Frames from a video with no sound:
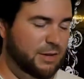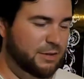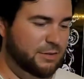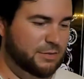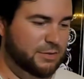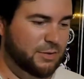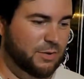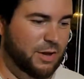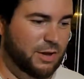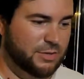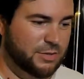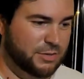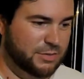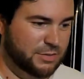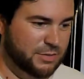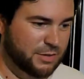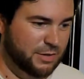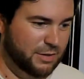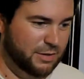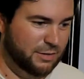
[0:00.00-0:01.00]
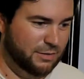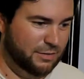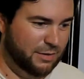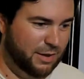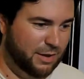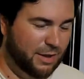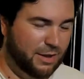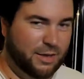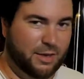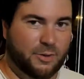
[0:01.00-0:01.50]
So I just I
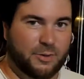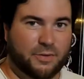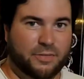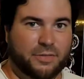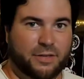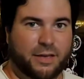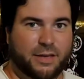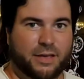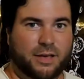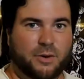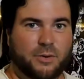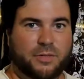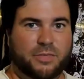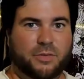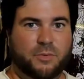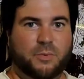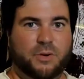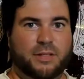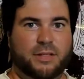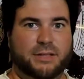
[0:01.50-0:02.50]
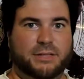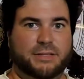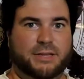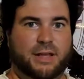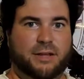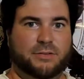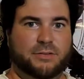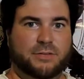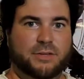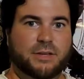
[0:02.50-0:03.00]
go with the one that
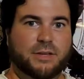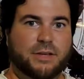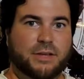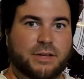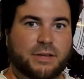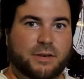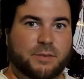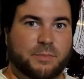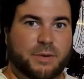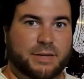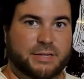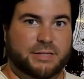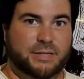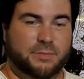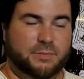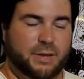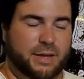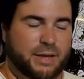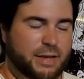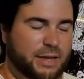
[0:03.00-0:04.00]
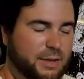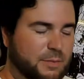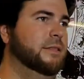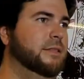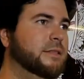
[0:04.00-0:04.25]
sounds best in my head.